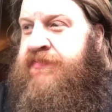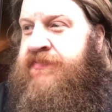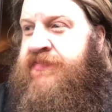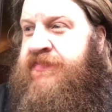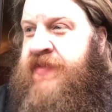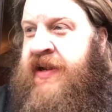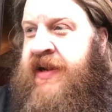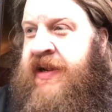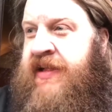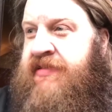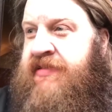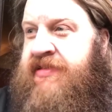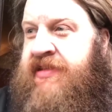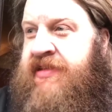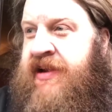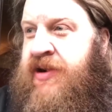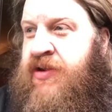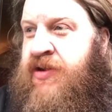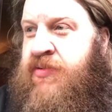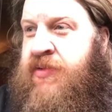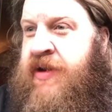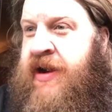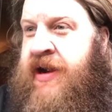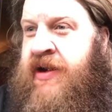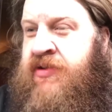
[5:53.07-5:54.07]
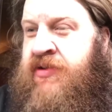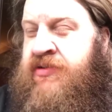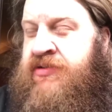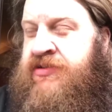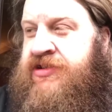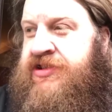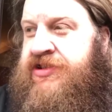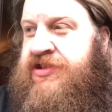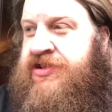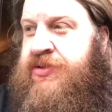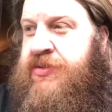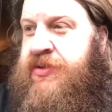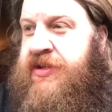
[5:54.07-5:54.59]
anything
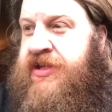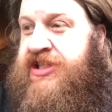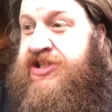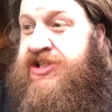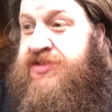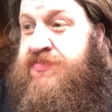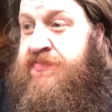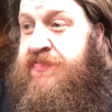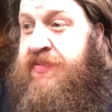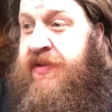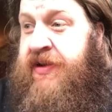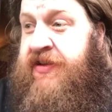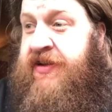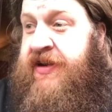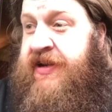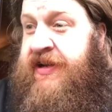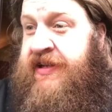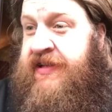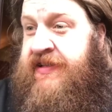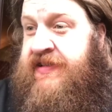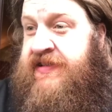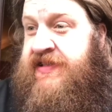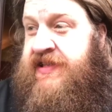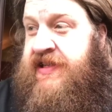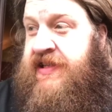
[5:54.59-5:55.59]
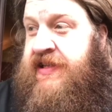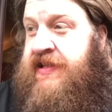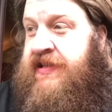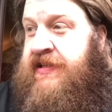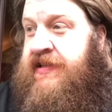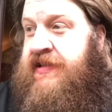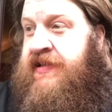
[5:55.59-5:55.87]
around to experience it.